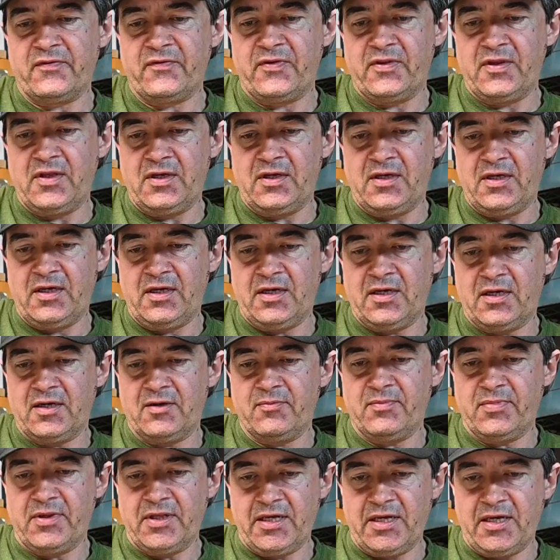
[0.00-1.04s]
the
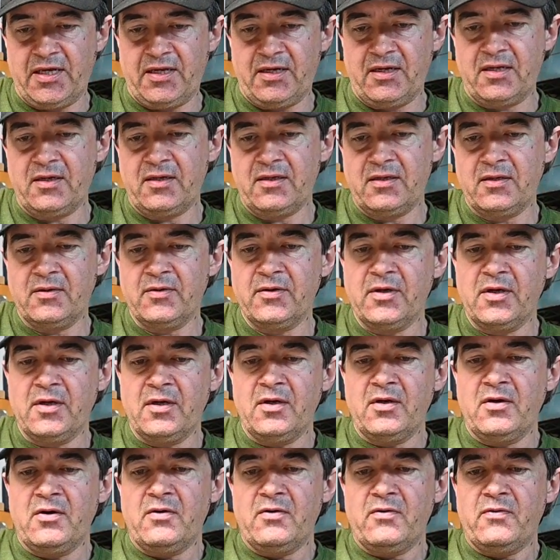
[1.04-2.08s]
blade
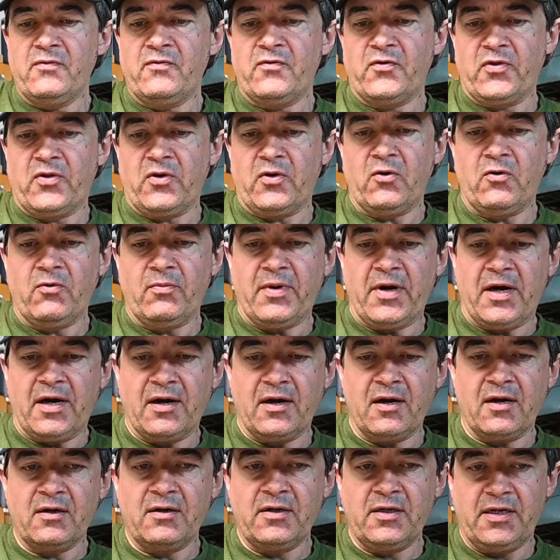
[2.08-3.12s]
for the whole
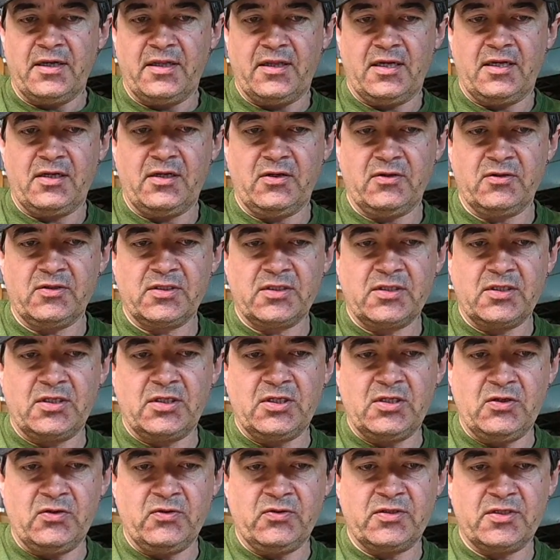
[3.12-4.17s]
bar, and then you'll
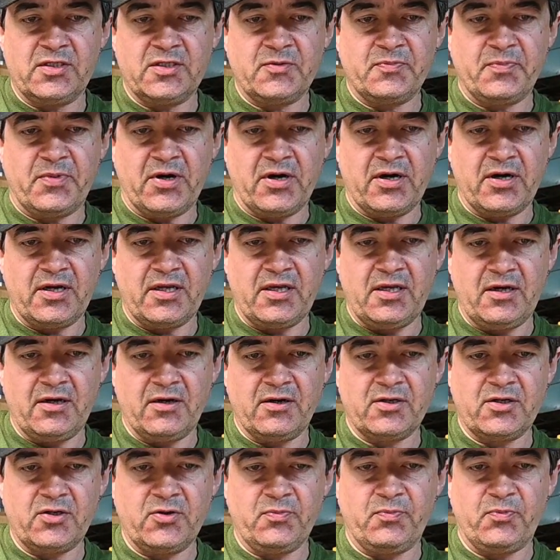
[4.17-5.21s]
use this part here
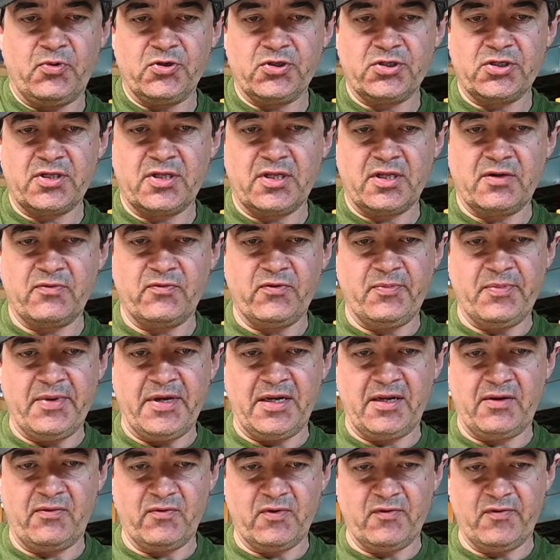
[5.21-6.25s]
to push the
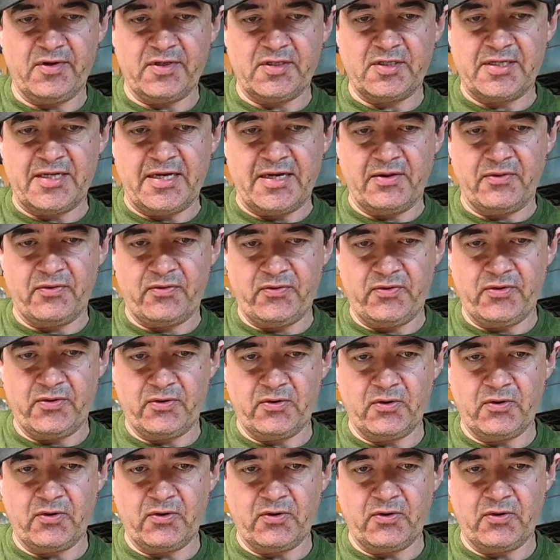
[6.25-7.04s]
remaining rivets down through the